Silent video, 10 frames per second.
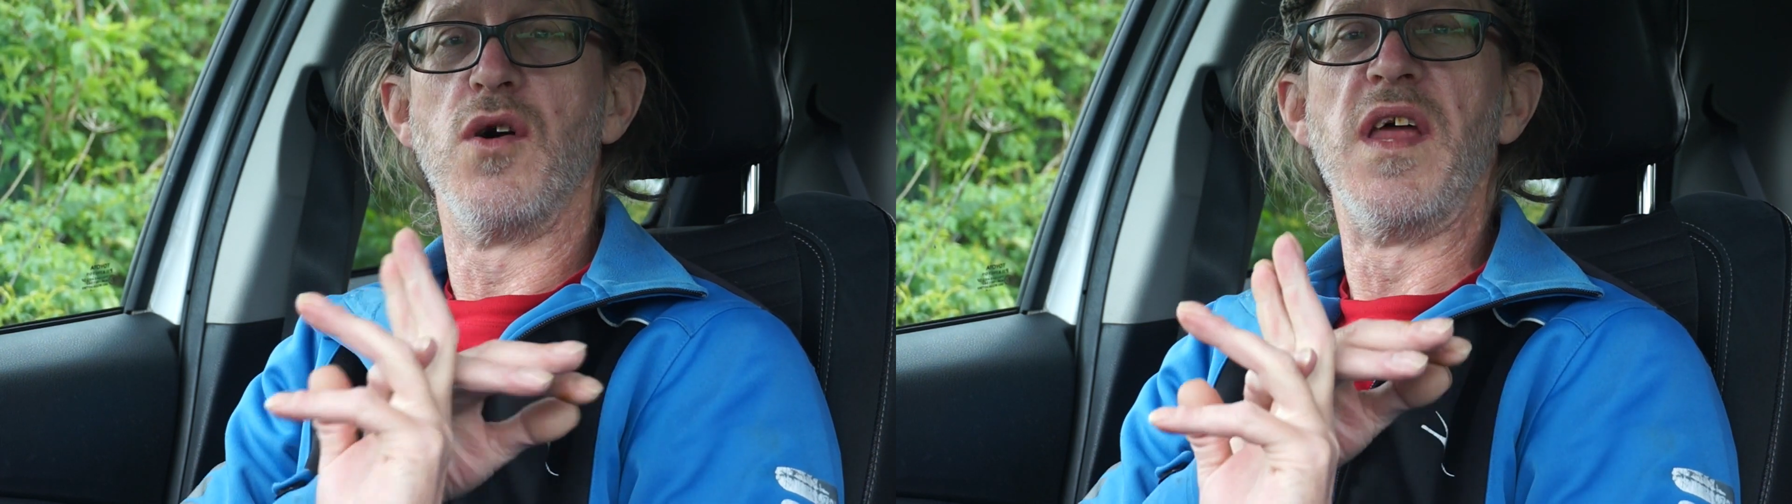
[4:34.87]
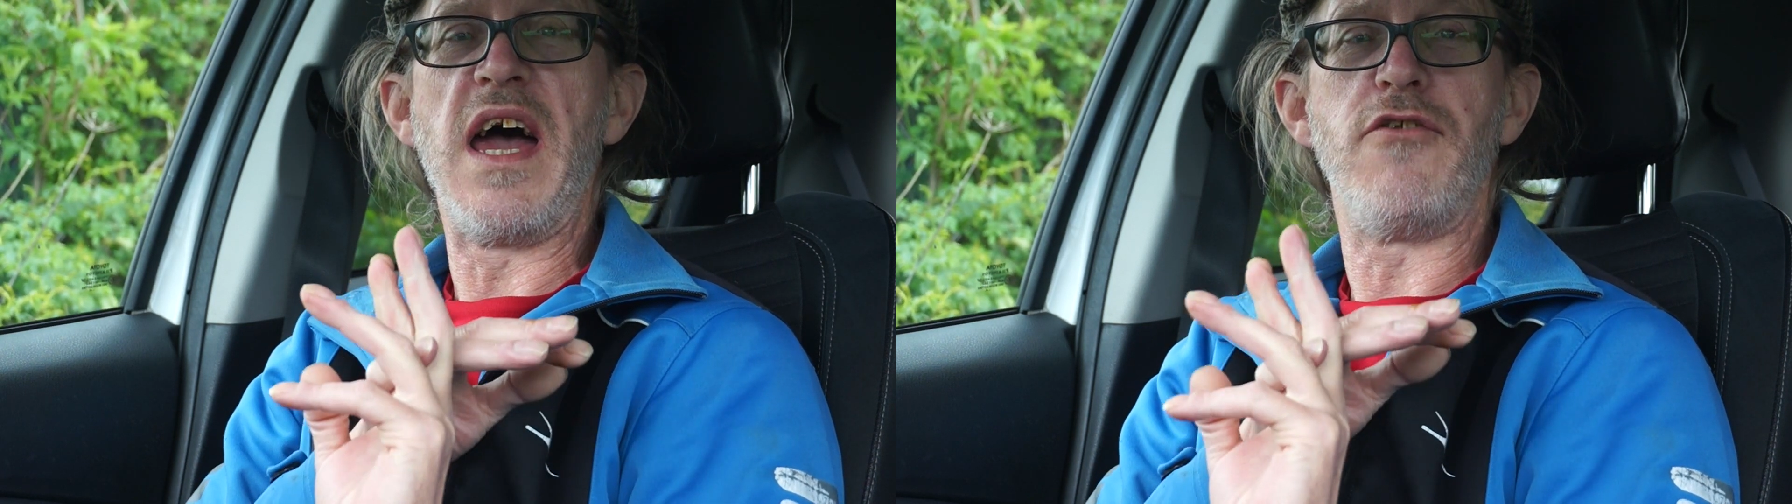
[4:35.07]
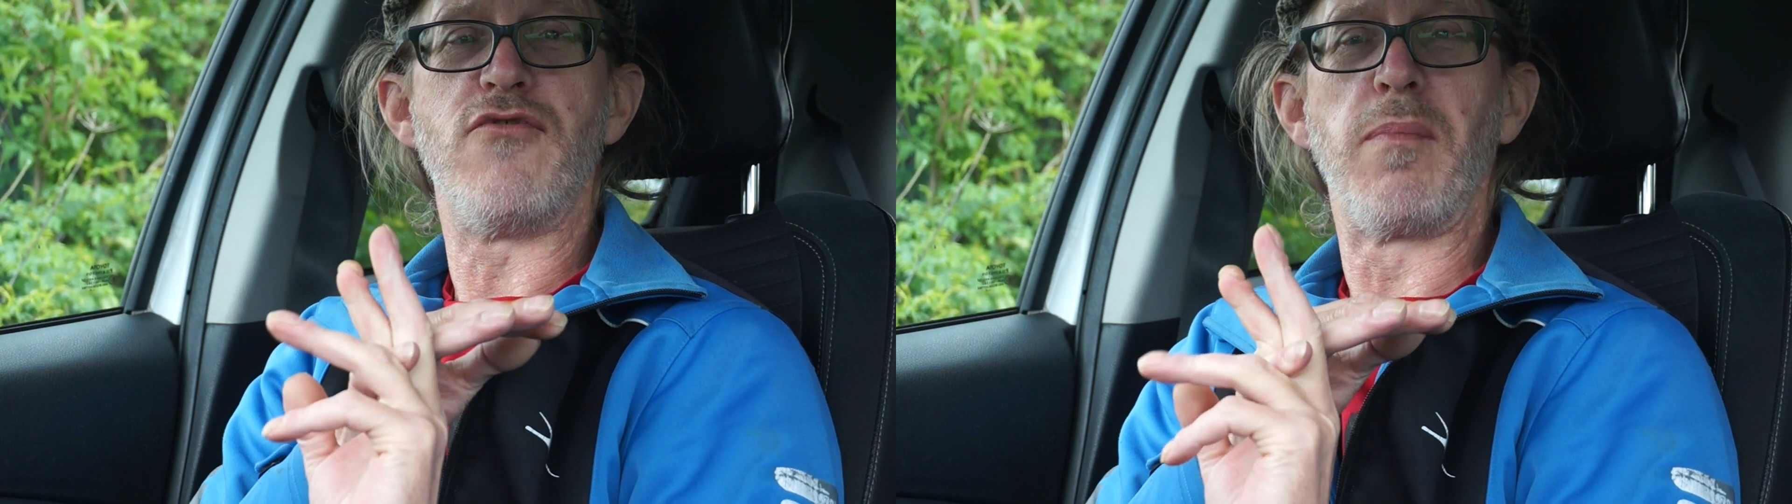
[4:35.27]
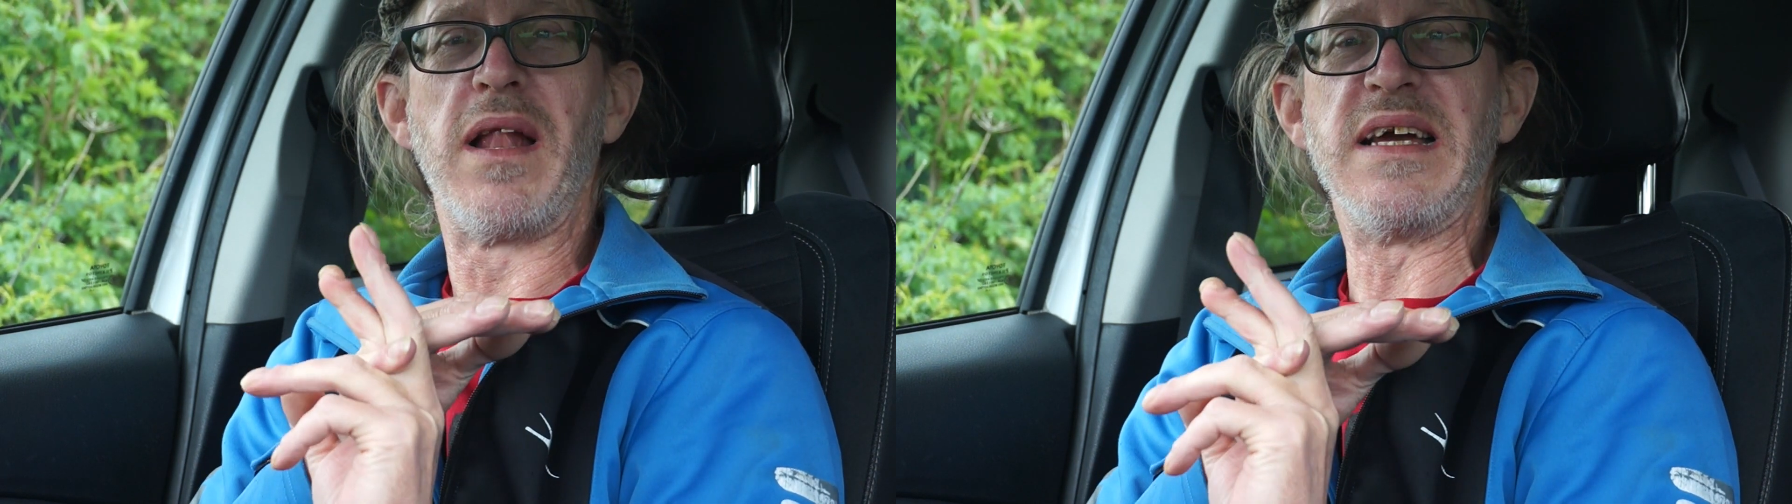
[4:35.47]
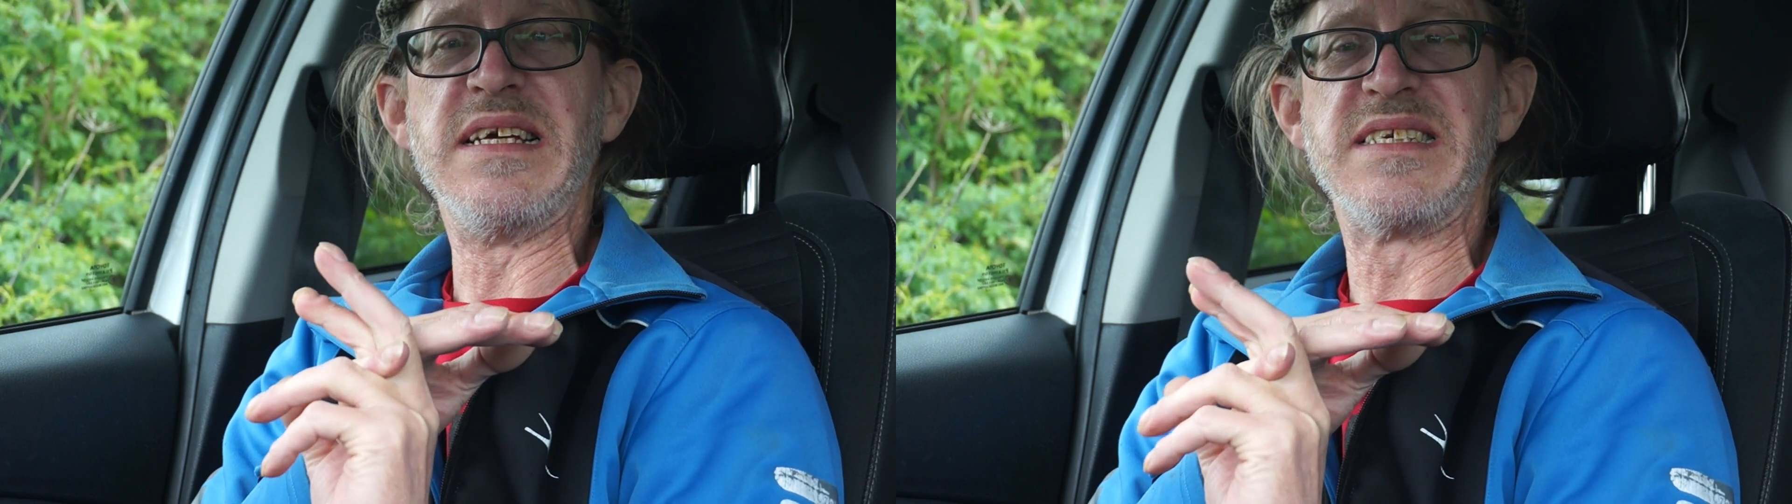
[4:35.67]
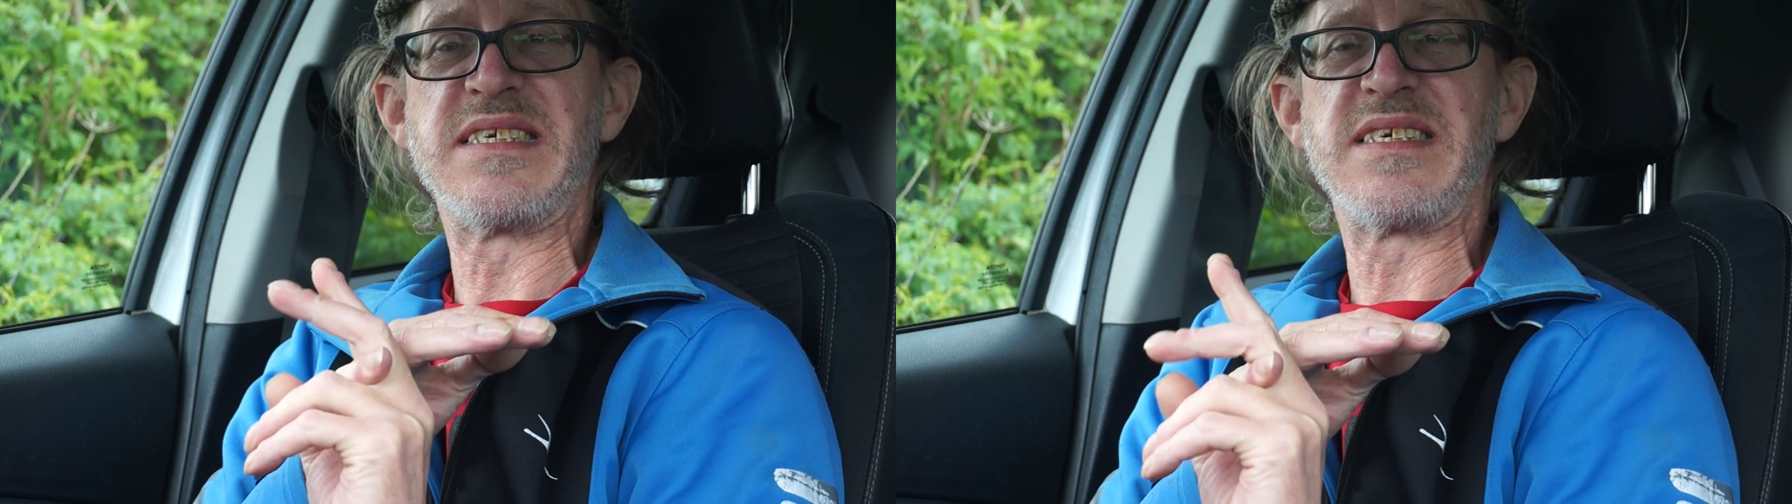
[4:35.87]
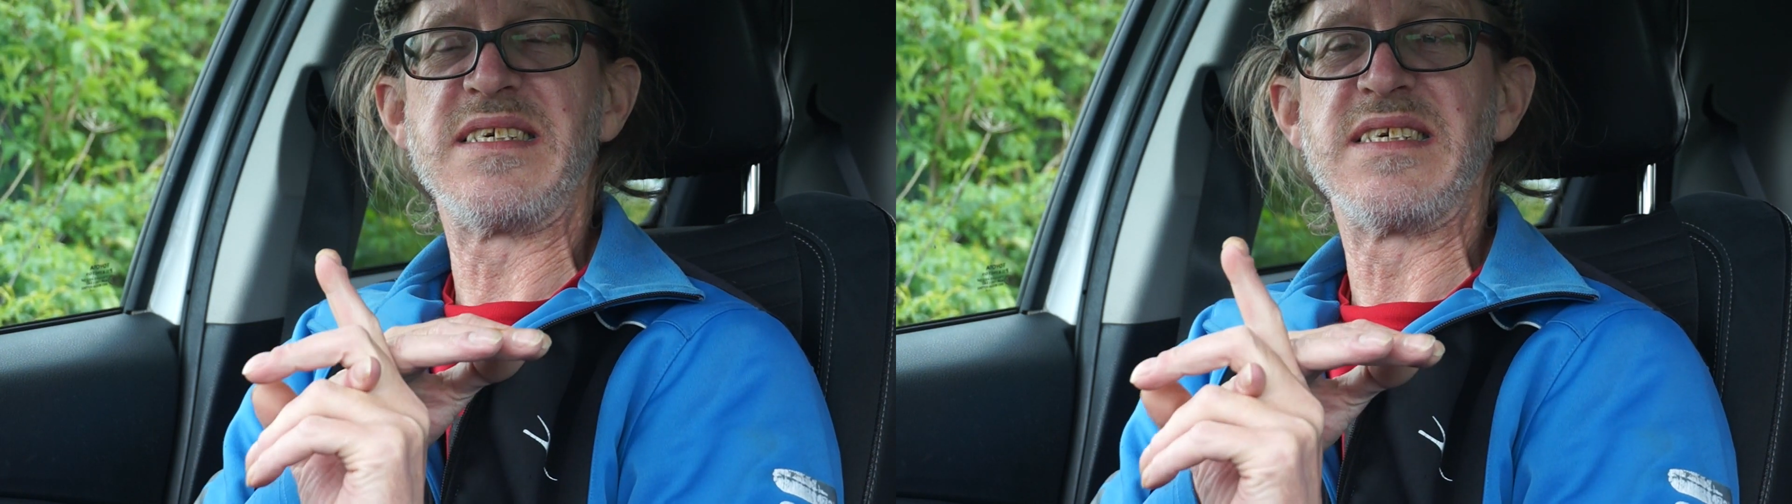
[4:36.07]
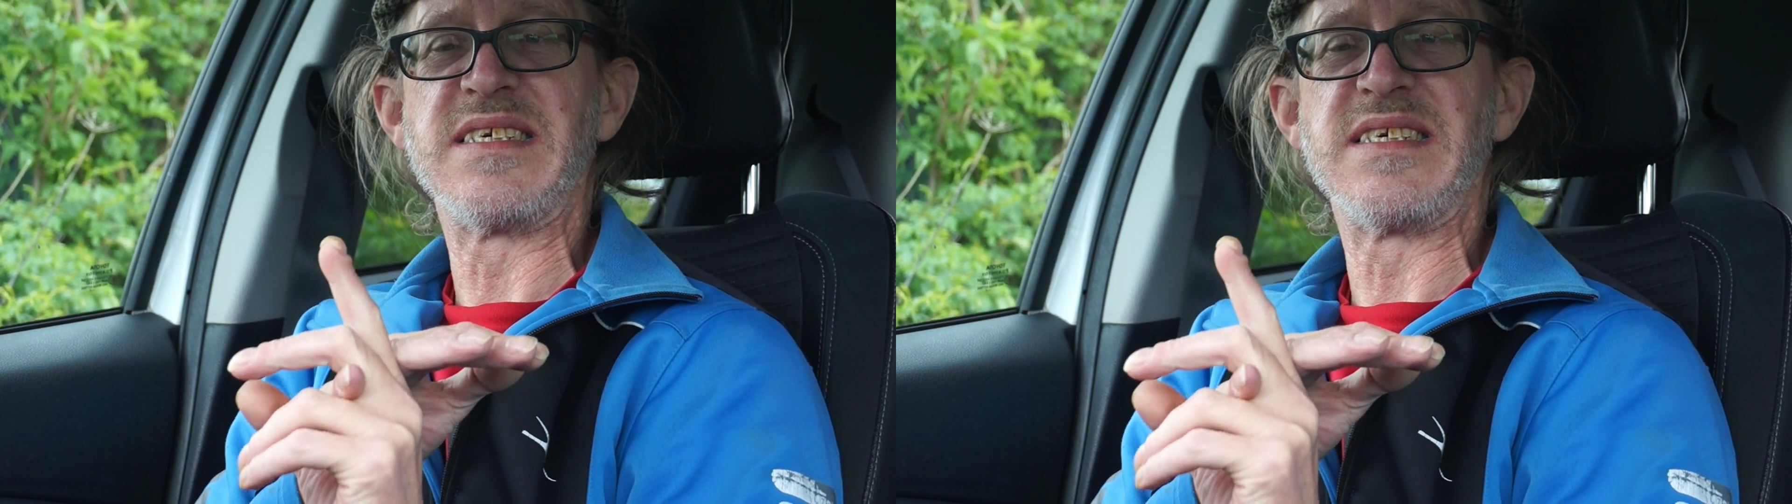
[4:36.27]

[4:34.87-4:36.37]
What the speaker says: ulnar head replaced,